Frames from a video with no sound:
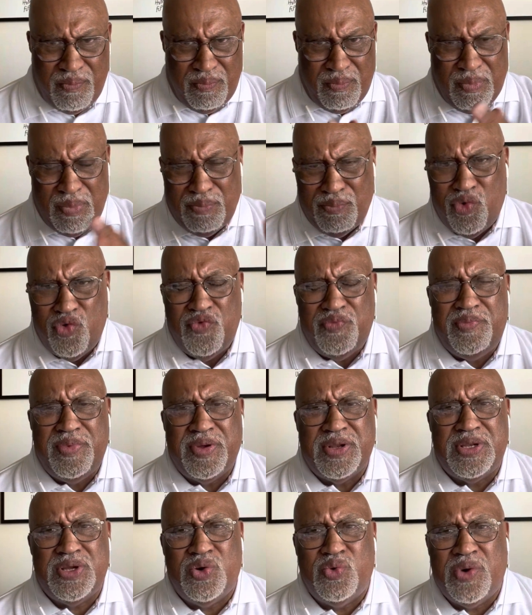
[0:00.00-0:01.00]

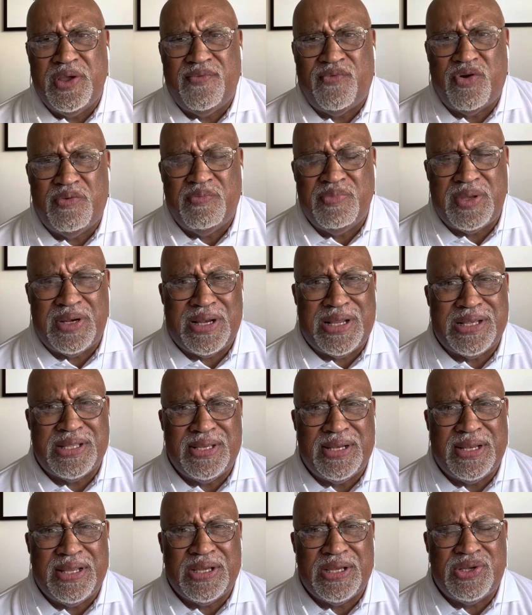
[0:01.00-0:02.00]
movement away from the last
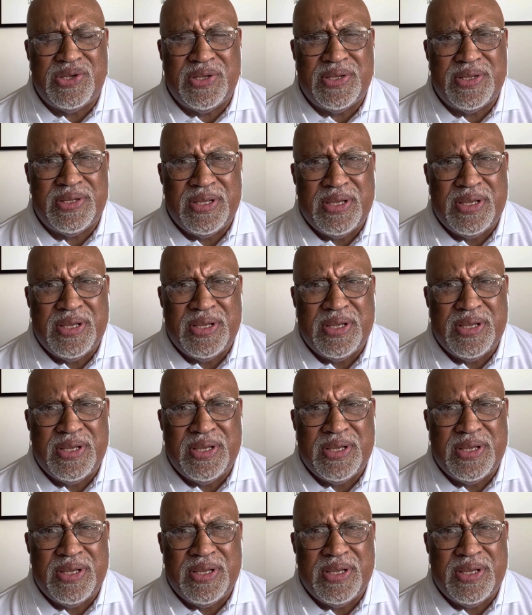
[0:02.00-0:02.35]
election.